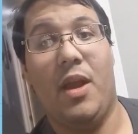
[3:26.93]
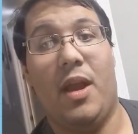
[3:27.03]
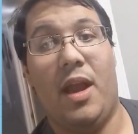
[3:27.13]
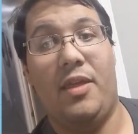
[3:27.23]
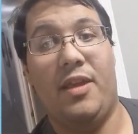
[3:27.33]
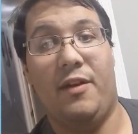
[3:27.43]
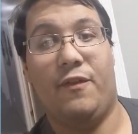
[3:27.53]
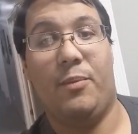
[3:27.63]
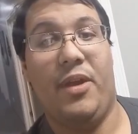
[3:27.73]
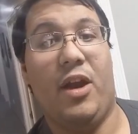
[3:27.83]
And then
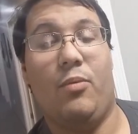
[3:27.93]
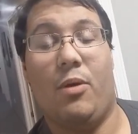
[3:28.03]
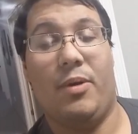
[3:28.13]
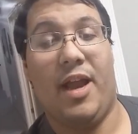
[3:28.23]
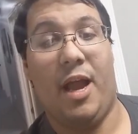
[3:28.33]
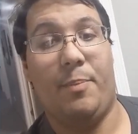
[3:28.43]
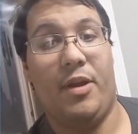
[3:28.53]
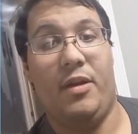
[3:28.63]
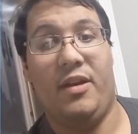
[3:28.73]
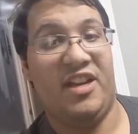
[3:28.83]
from there, what would
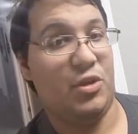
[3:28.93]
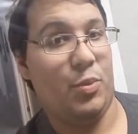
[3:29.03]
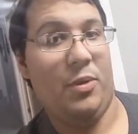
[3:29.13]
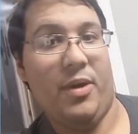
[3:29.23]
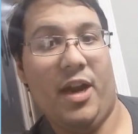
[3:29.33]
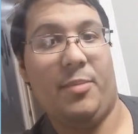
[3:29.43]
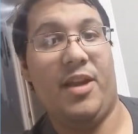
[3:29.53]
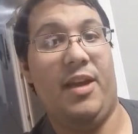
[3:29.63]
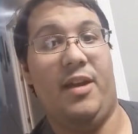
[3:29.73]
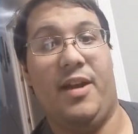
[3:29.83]
happen is we would end up getting
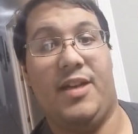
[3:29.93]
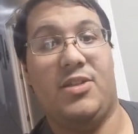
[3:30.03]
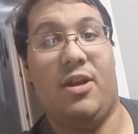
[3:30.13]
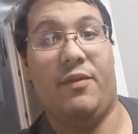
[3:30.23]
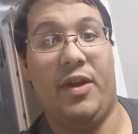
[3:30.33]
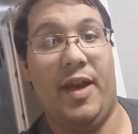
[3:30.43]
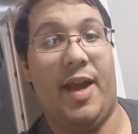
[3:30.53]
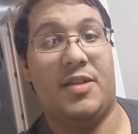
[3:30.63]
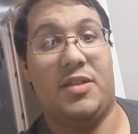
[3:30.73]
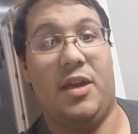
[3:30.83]
a nice, lovely
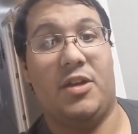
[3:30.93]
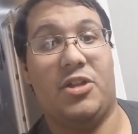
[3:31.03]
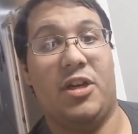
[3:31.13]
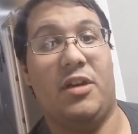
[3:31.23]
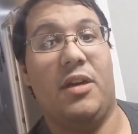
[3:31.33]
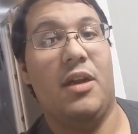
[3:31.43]
tax deduction.